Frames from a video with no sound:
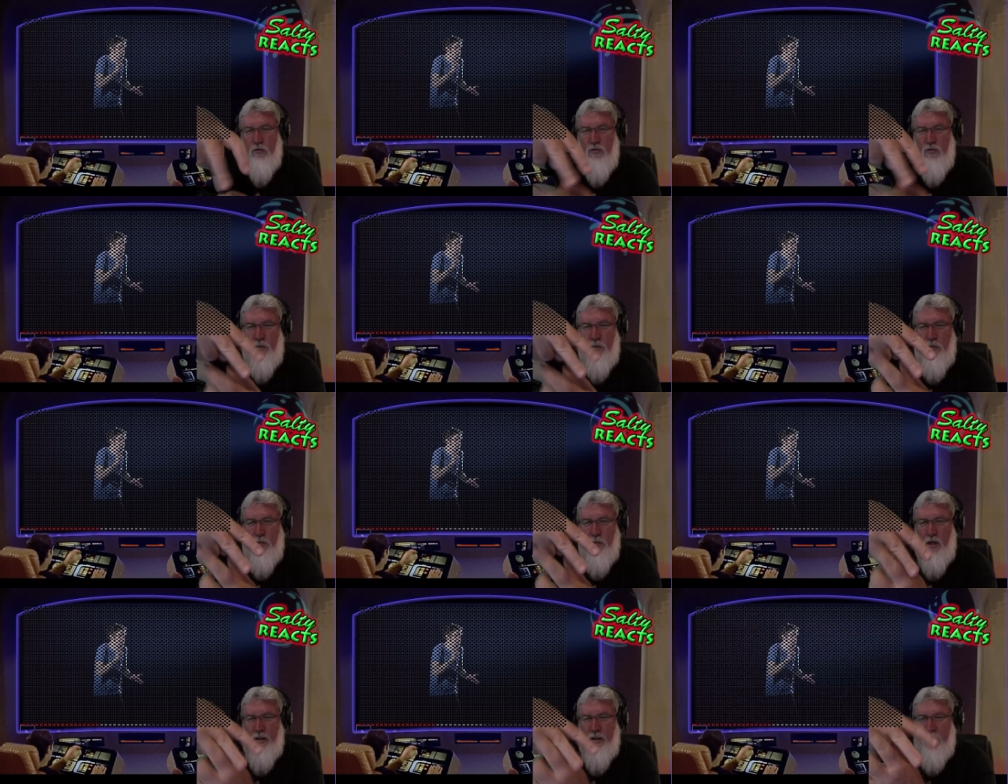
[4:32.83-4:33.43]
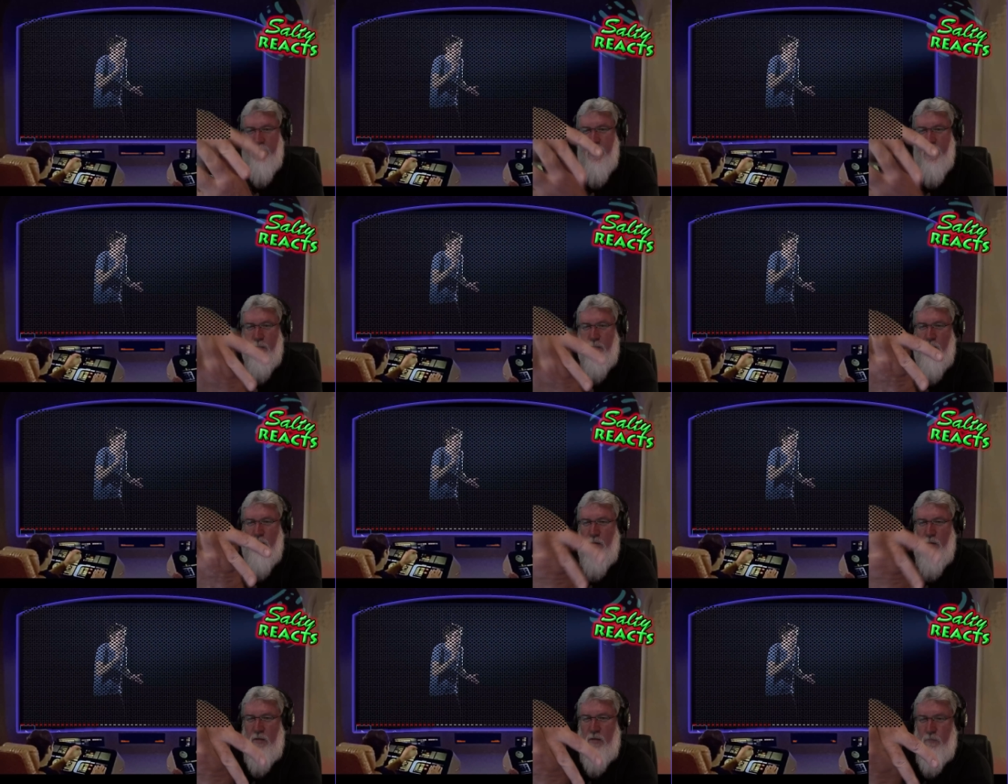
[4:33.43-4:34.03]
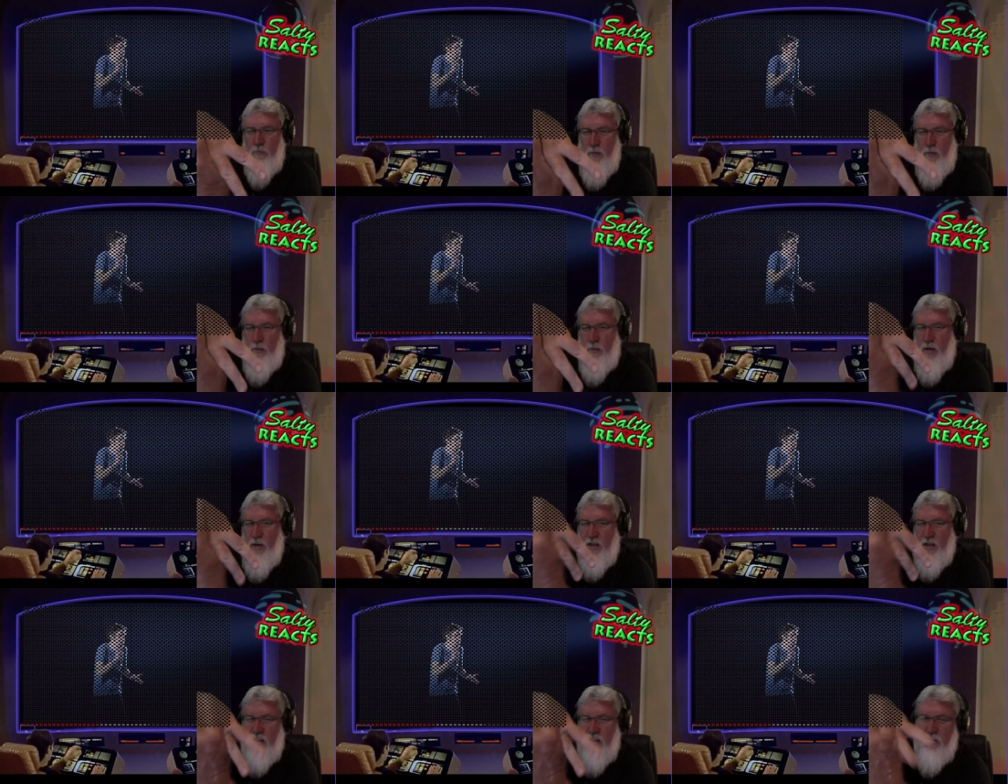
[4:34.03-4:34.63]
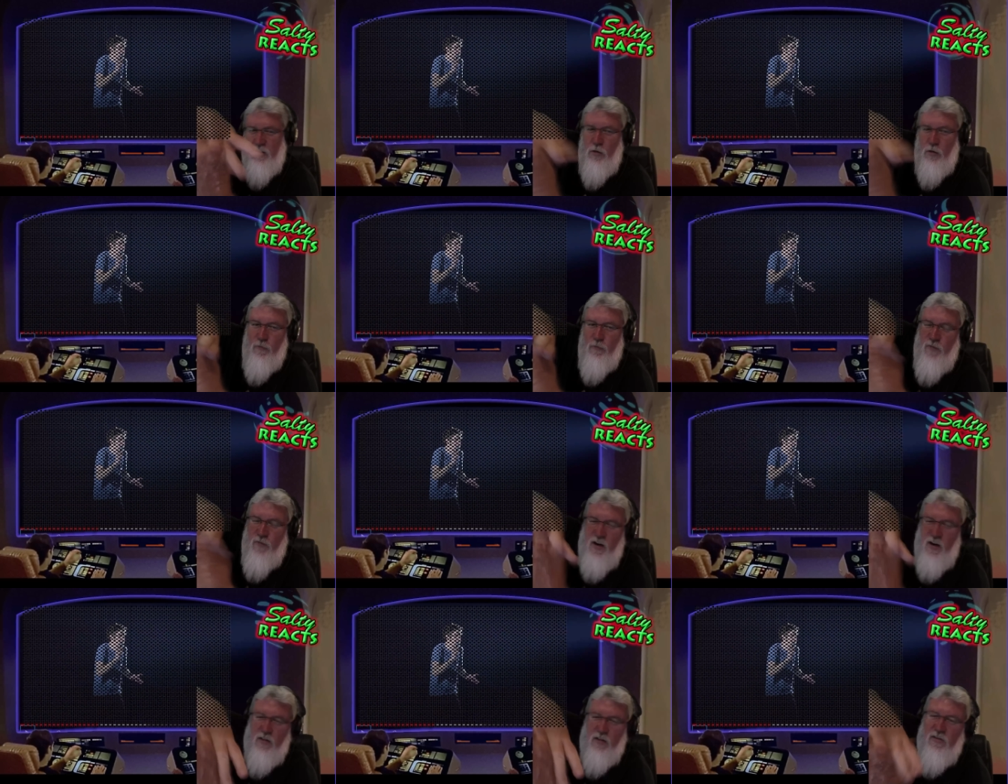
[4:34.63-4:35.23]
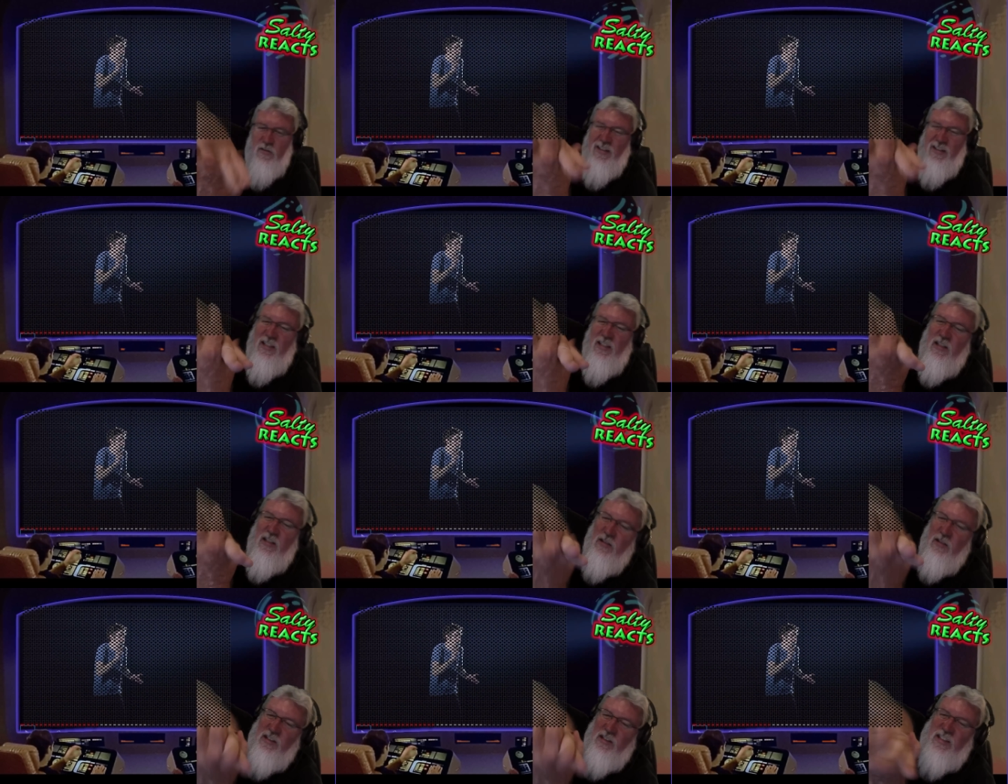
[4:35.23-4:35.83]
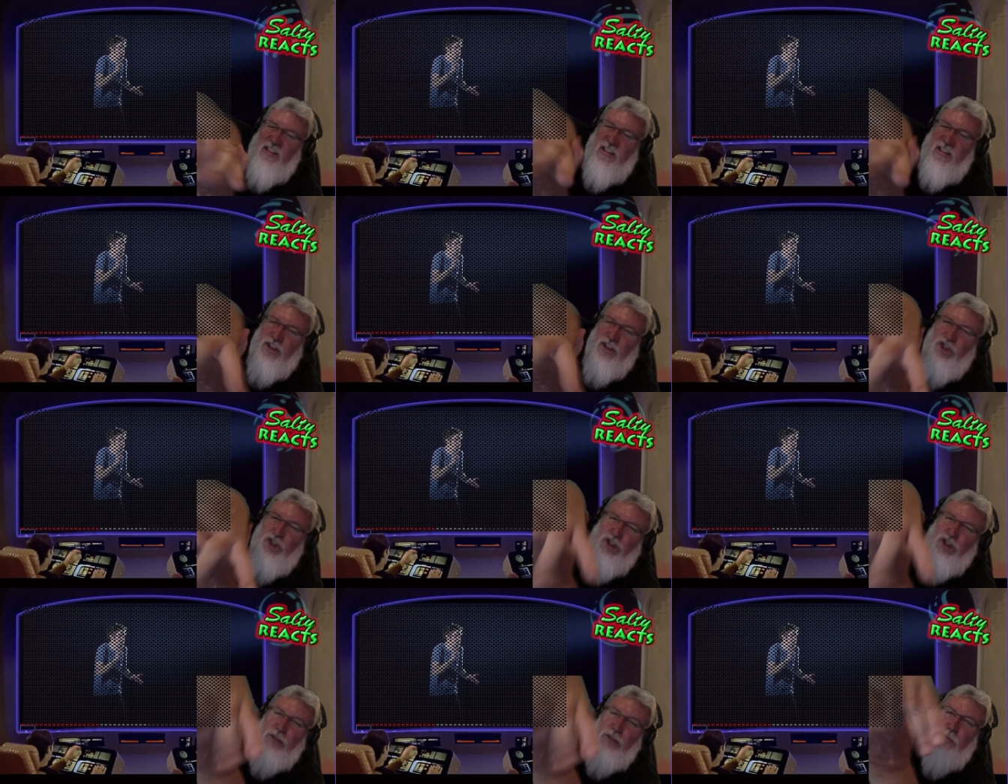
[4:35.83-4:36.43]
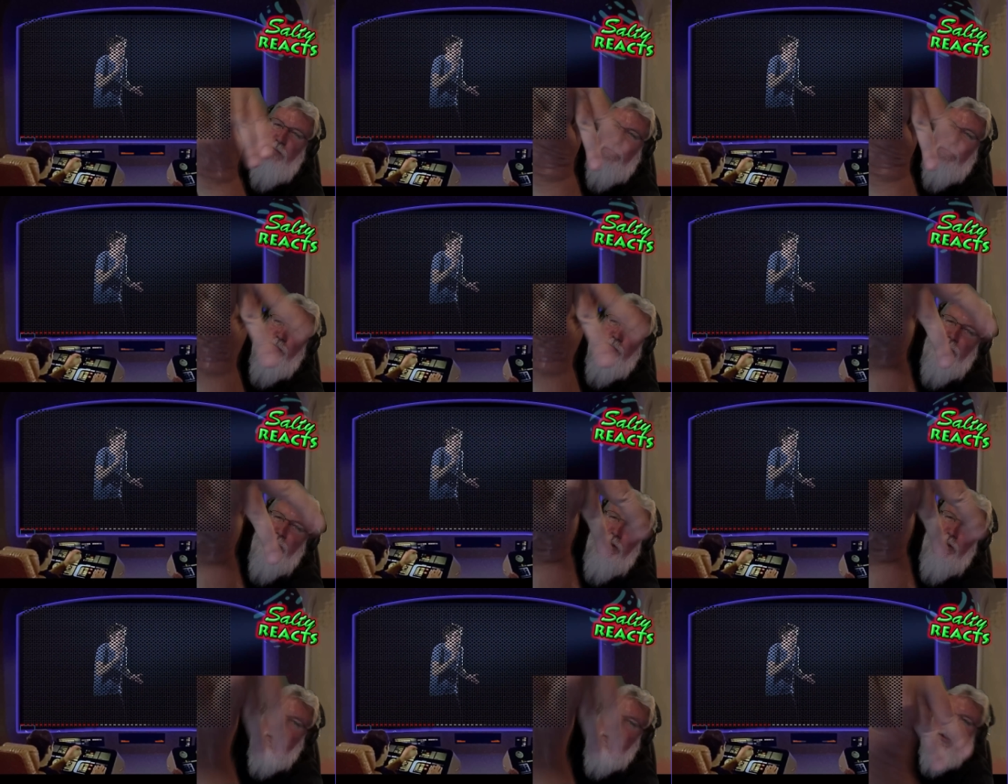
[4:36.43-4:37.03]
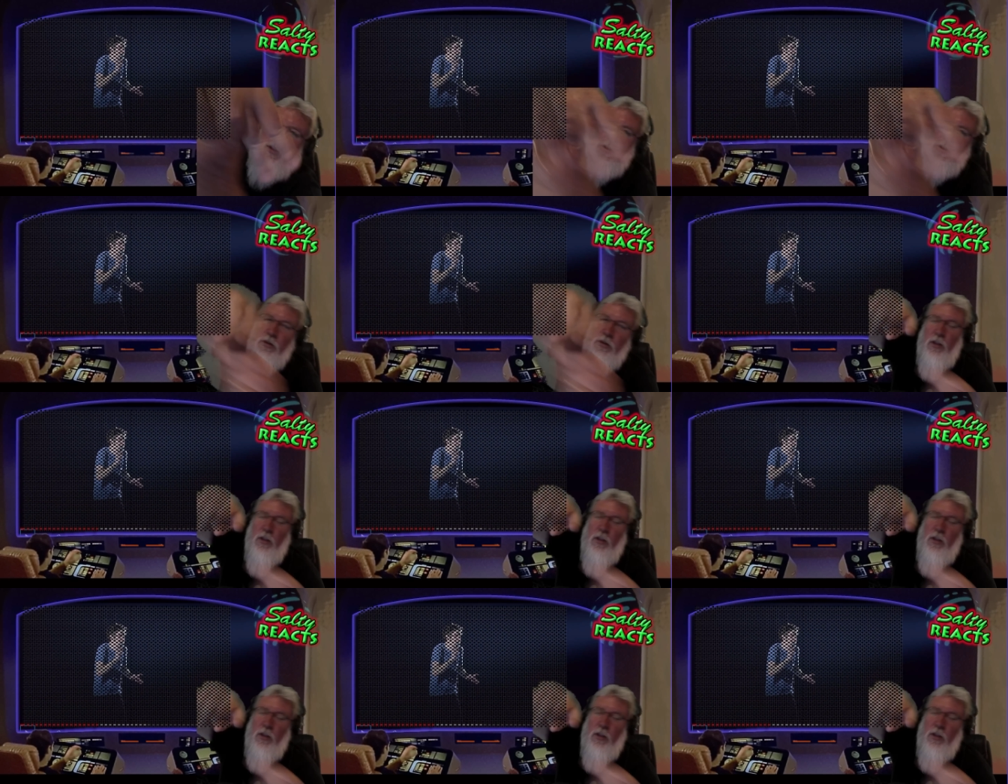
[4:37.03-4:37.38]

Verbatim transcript: or something like that. Maybe maybe get the two fingers to get in